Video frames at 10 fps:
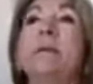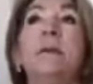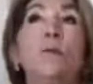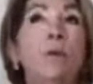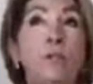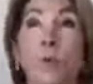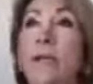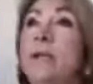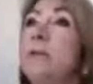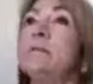we
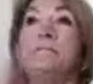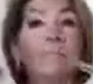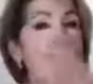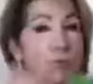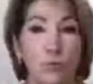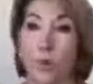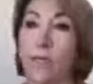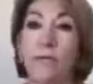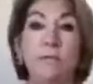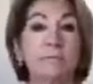tweak it and
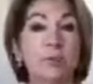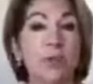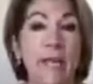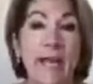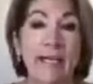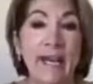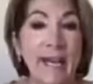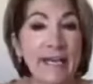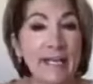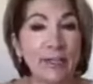re look at it.
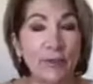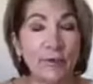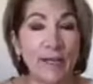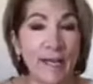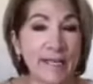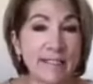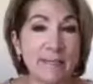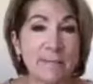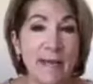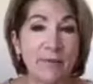Hey, Hillary. Hey,
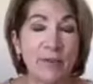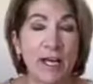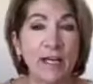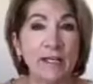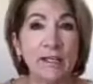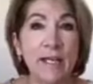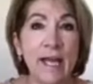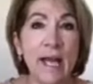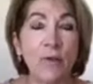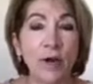Samantha.
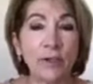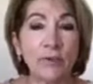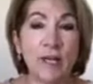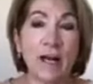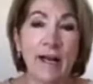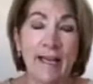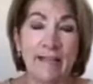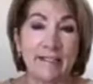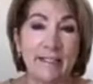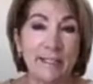How are you
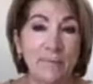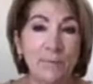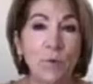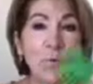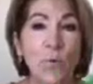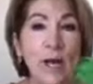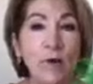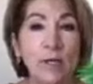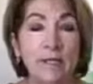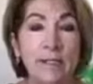guys?
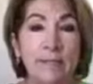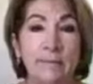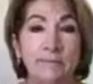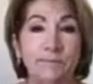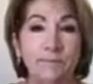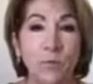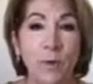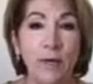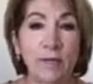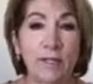Welcome.
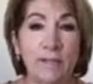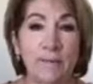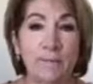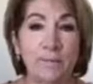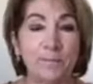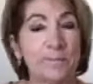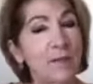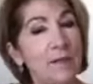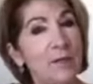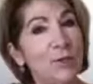Welcome.
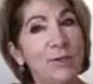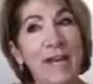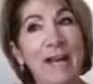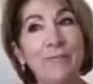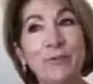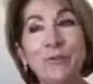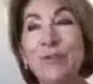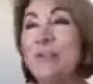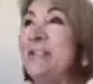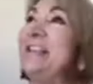Good
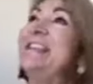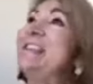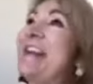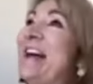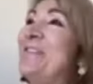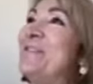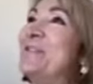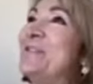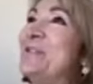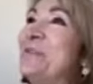afternoon. It is
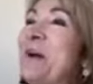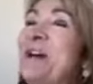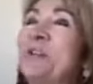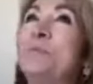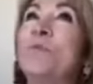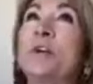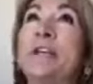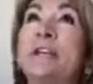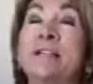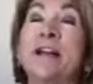afternoon. Wow, the
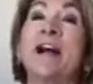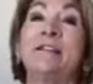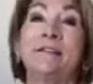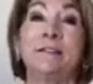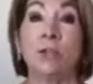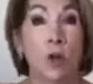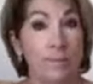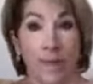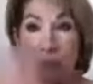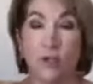morning has gotten gone
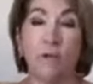by so